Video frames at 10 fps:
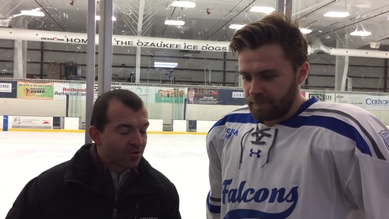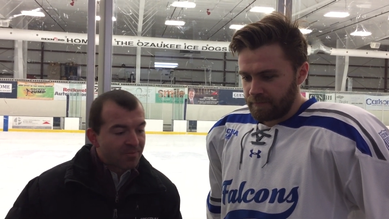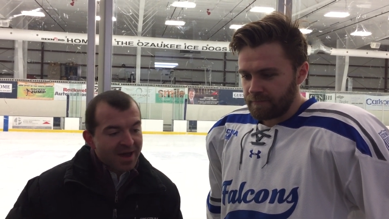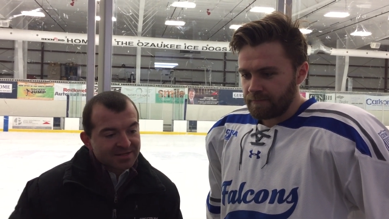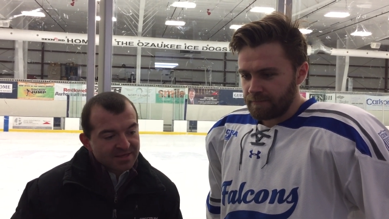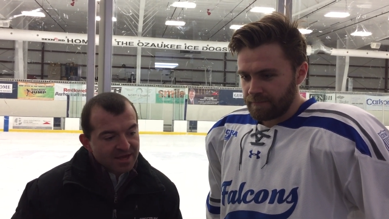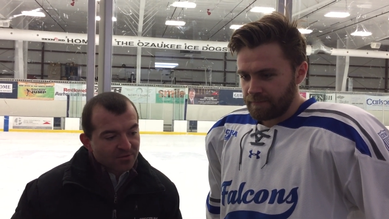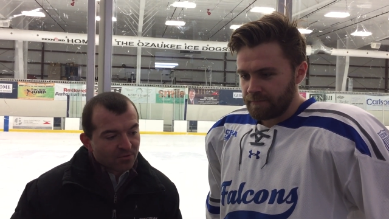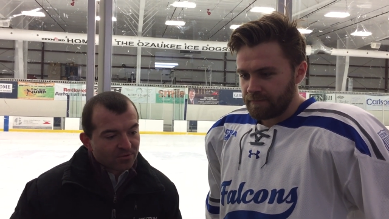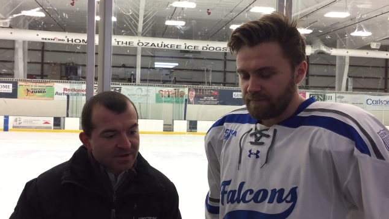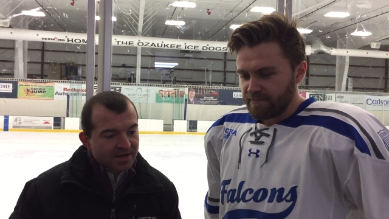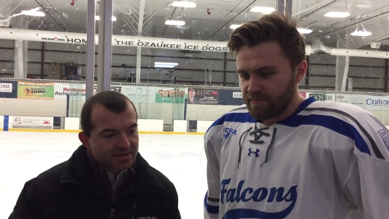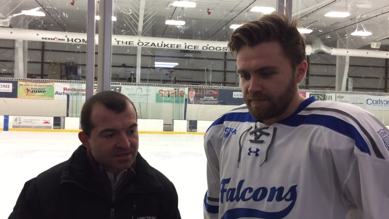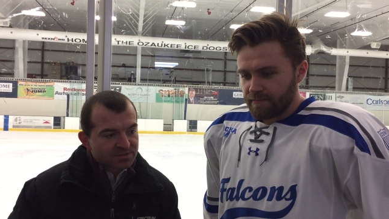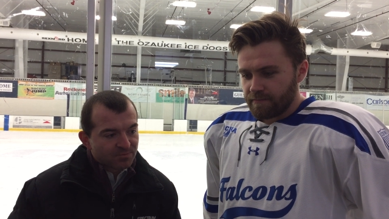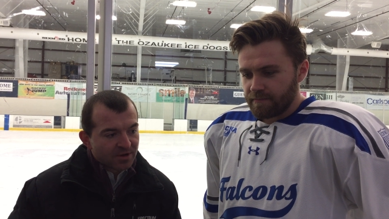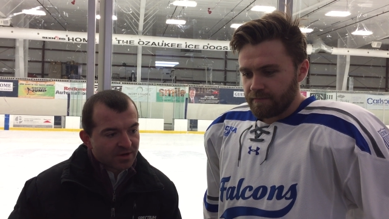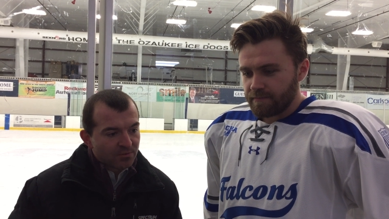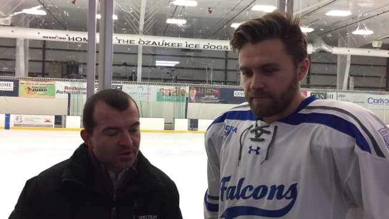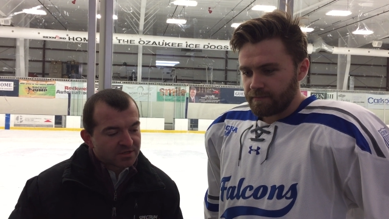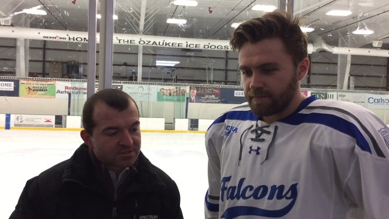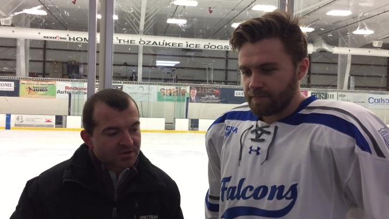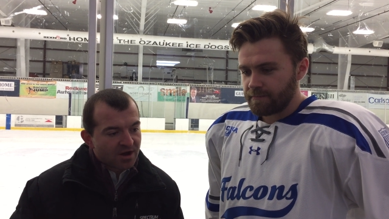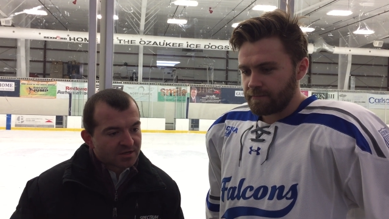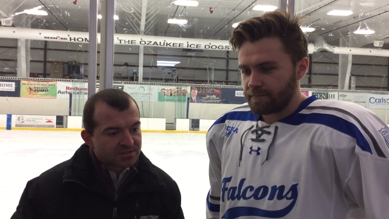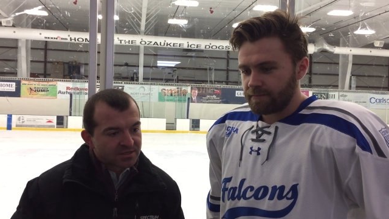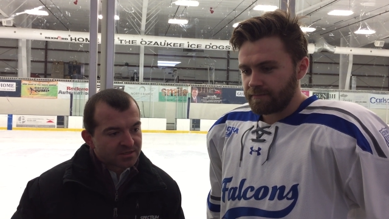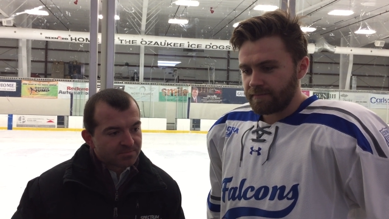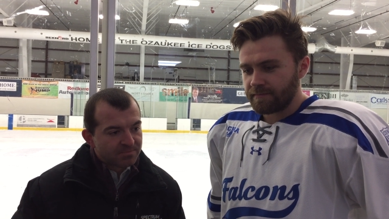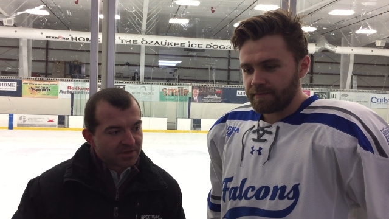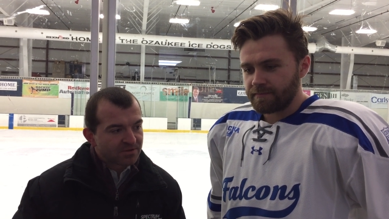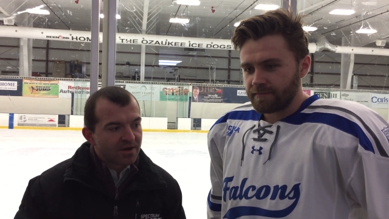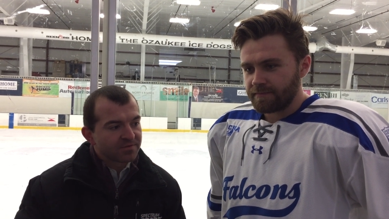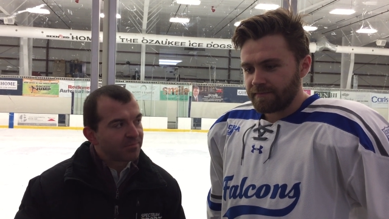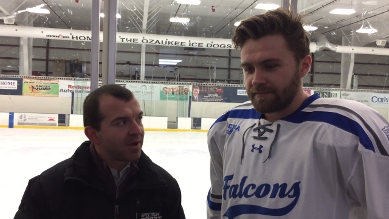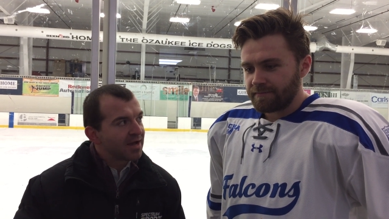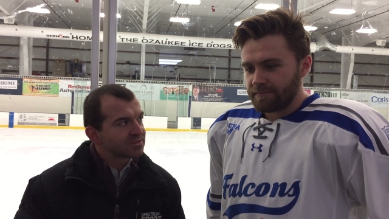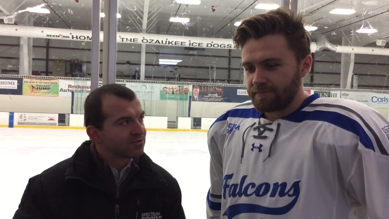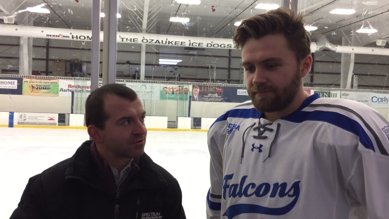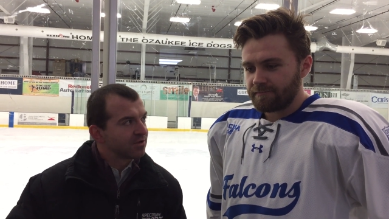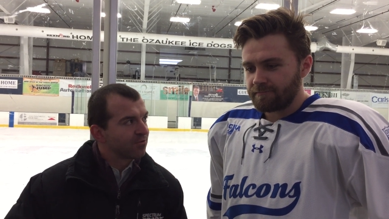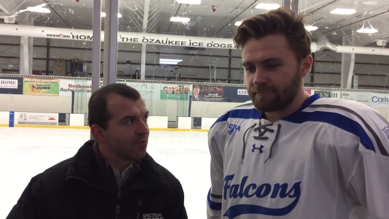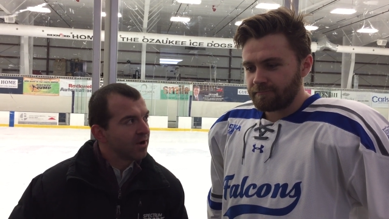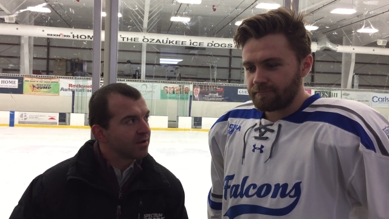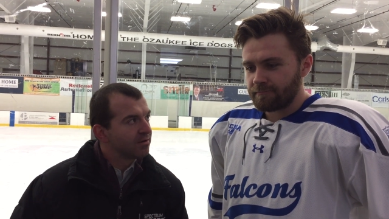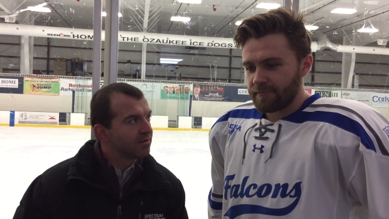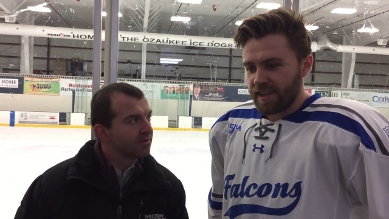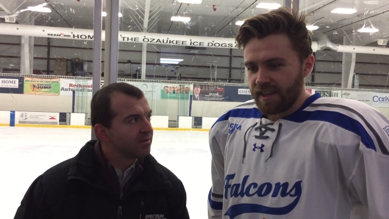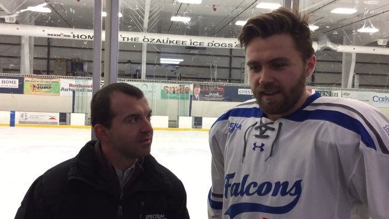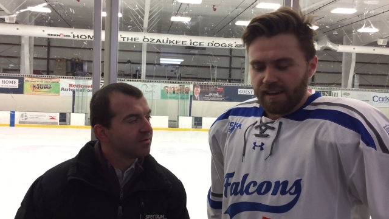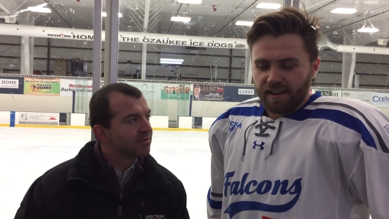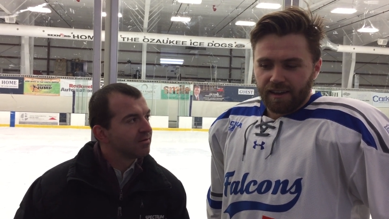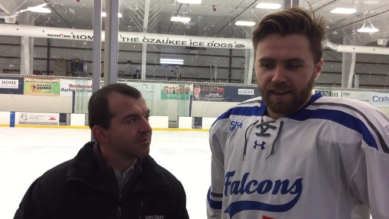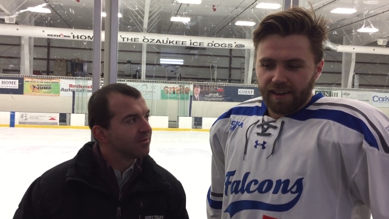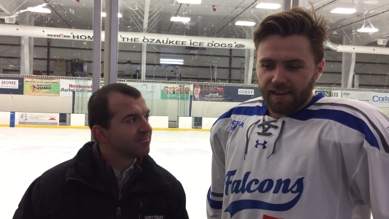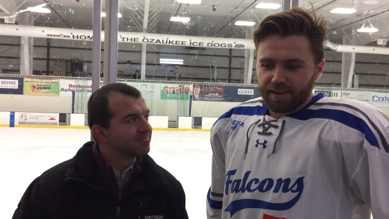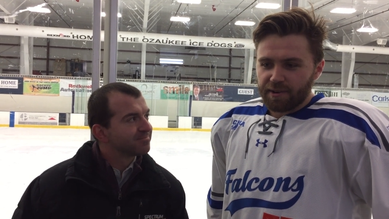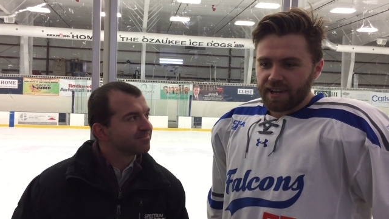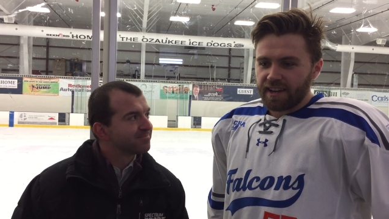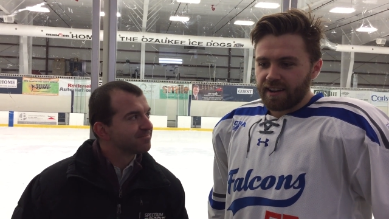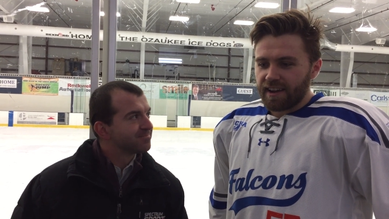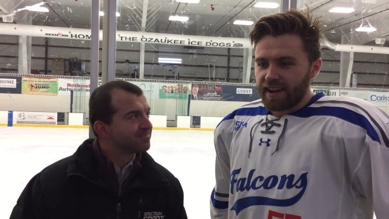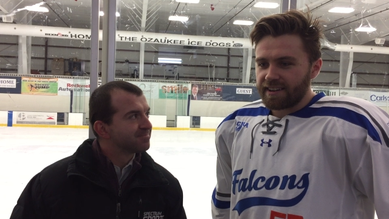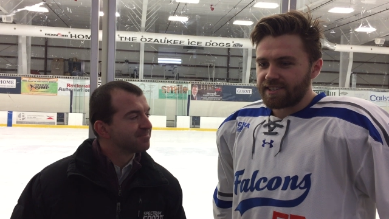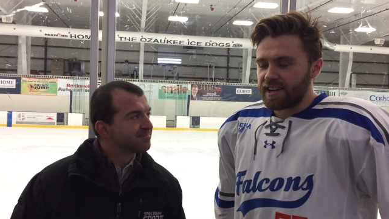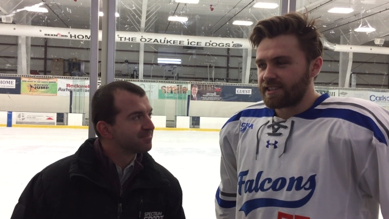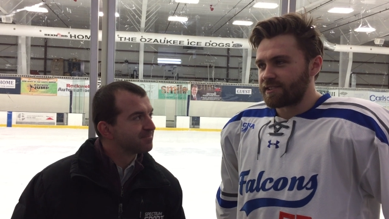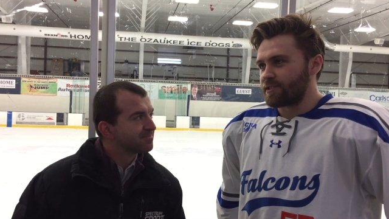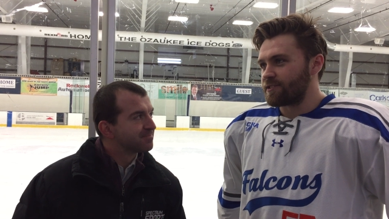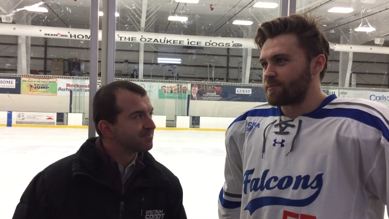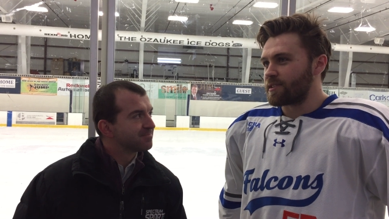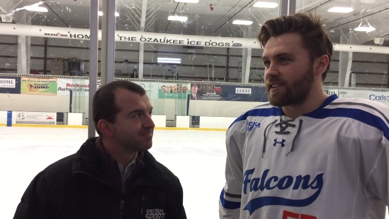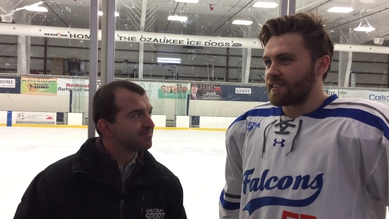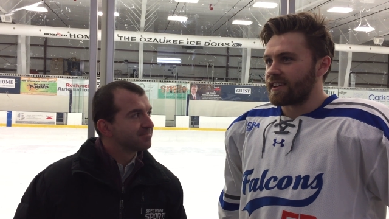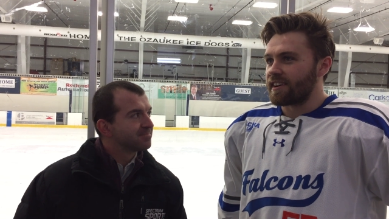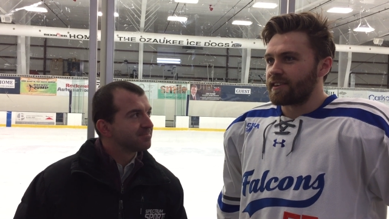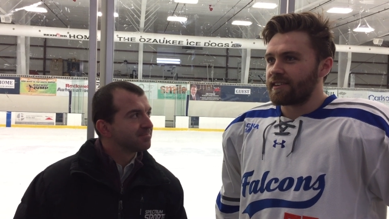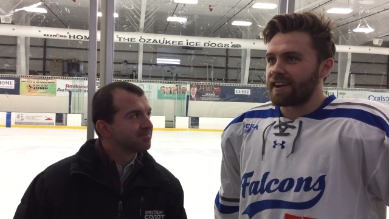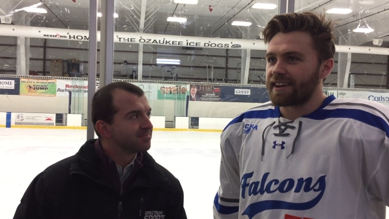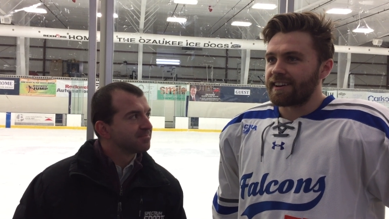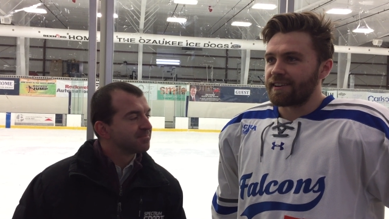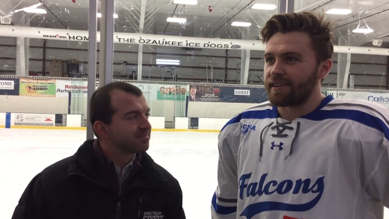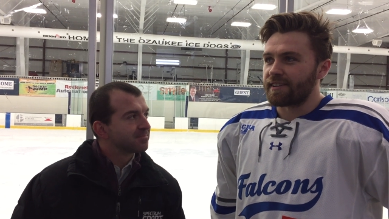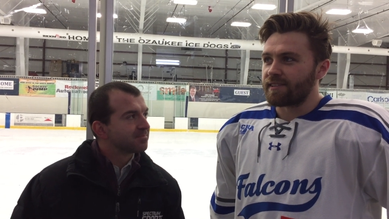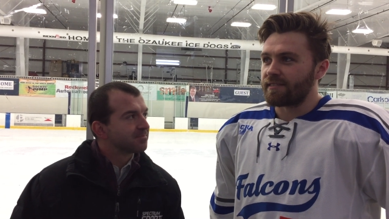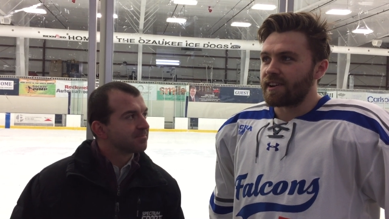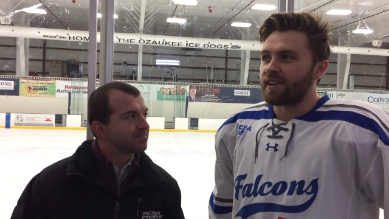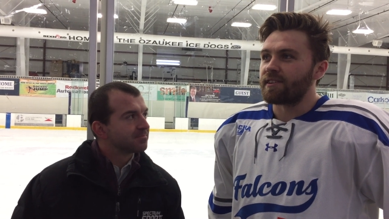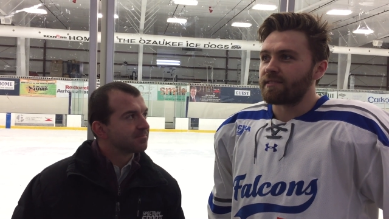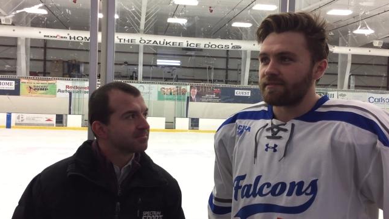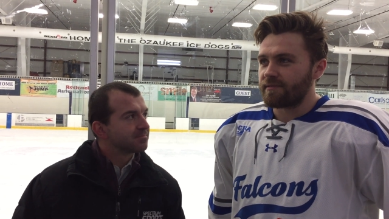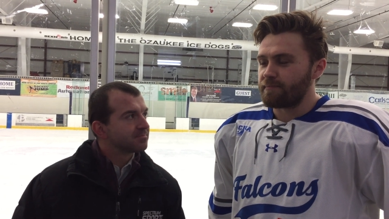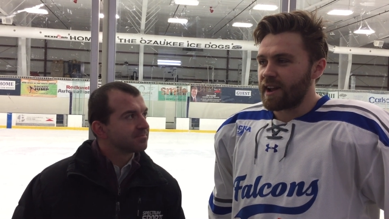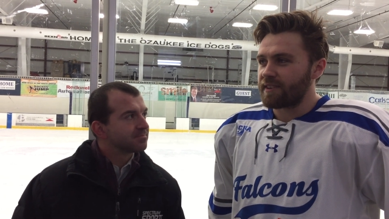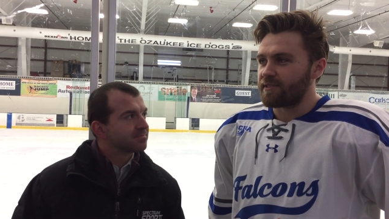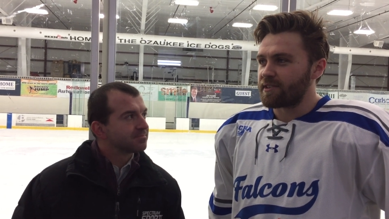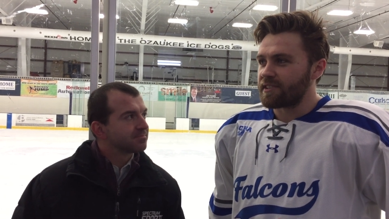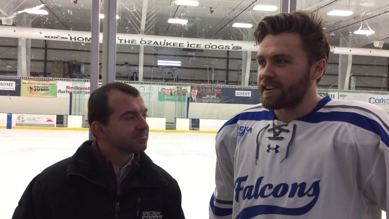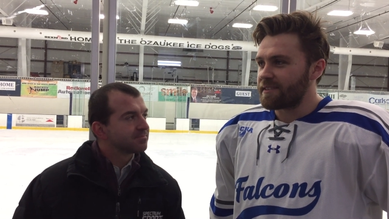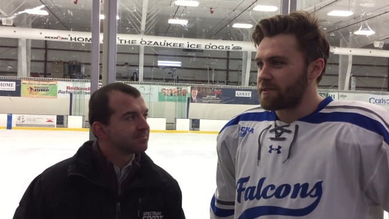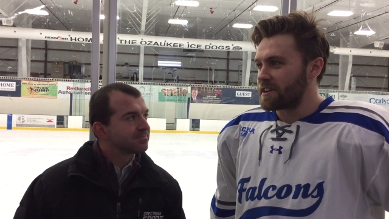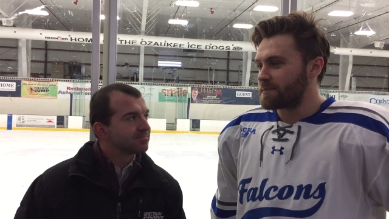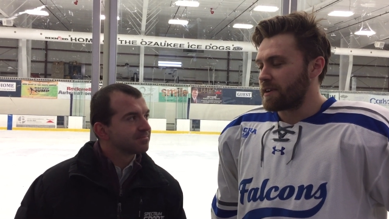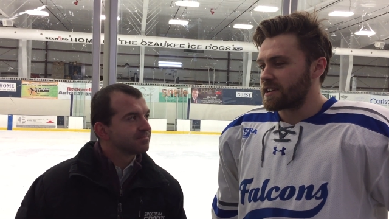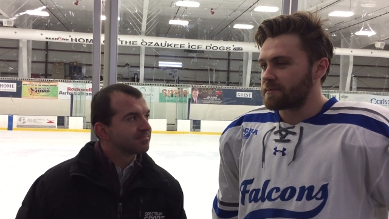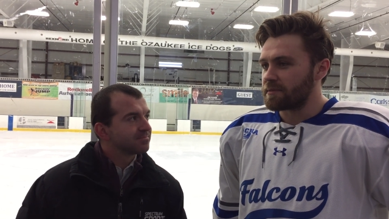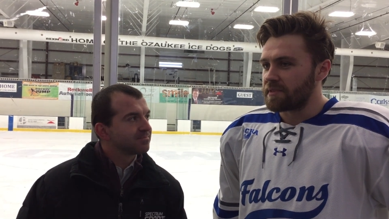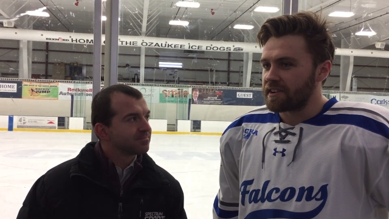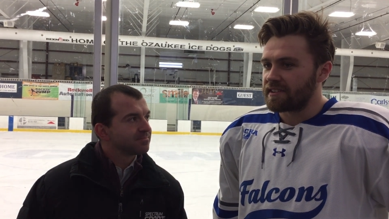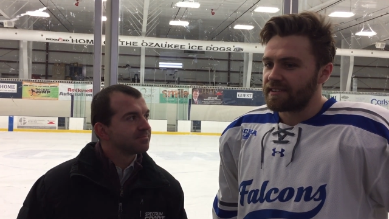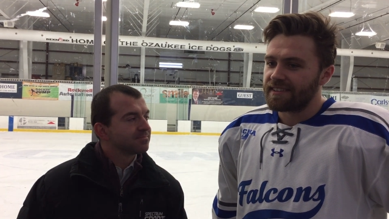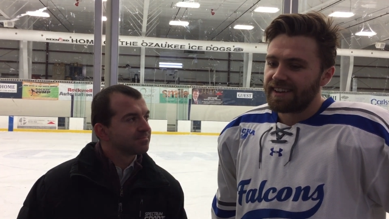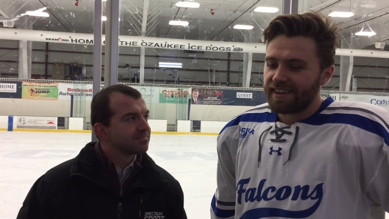Speaker 1: Go back to that goal, kind of explain what you saw as you picked off the pass and took it the other way.
Speaker 2: Yeah, you know, I kind of I had a chance earlier in the period there. I kind of uh, um, Matt Ferner there gave me a nice pass up the middle.